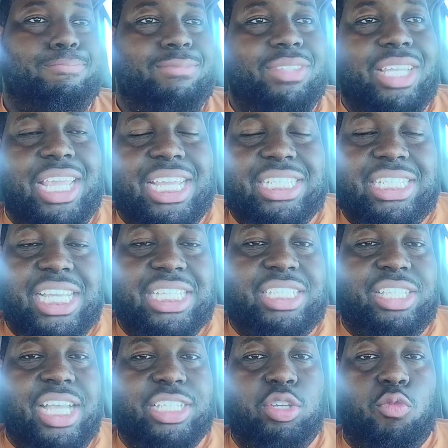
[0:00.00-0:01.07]
it just
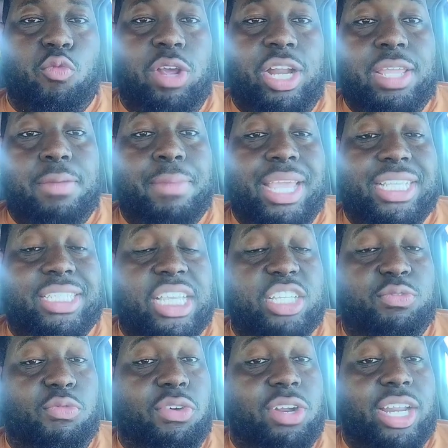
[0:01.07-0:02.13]
doesn't really make sense
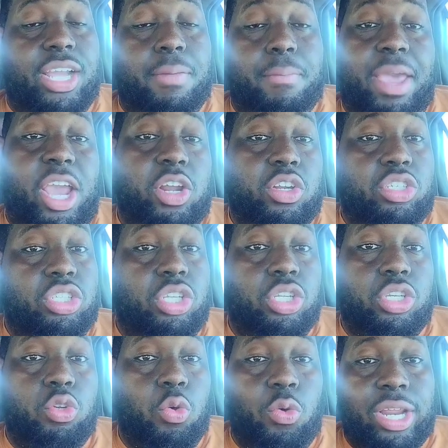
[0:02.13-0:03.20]
for the Commanders to
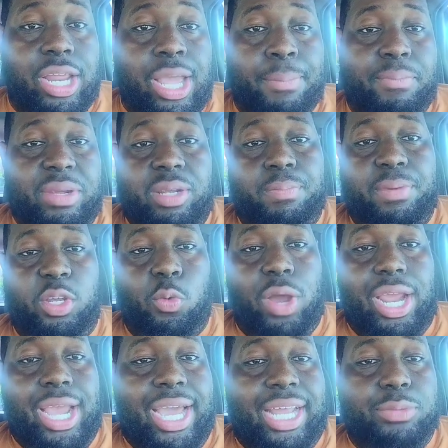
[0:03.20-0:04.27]
do it. I'm going to be
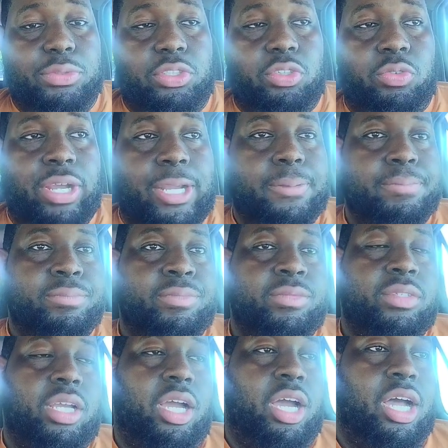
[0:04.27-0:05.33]
quite honest with you, right?
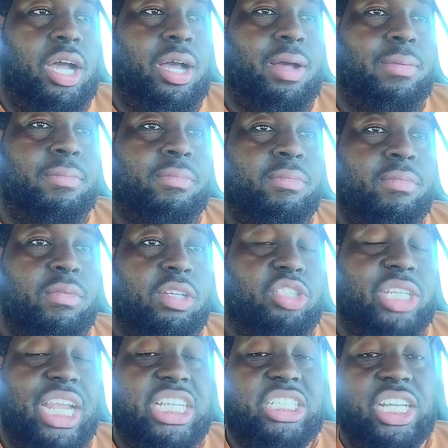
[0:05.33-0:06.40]

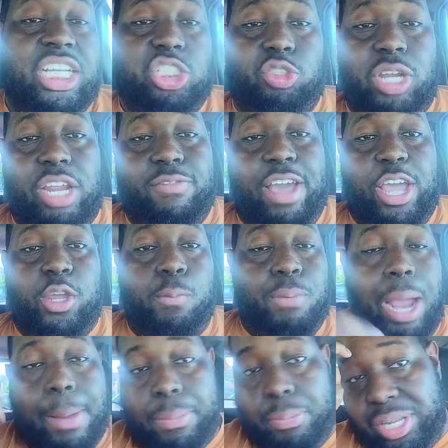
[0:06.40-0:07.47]
Chase Young's trade value
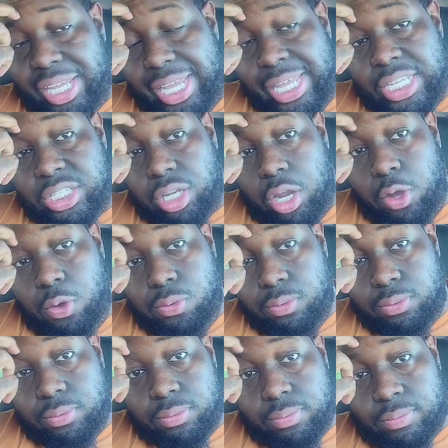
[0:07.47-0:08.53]
probably is low.
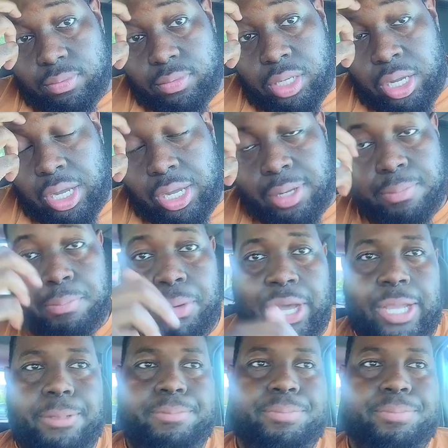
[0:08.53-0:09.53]
But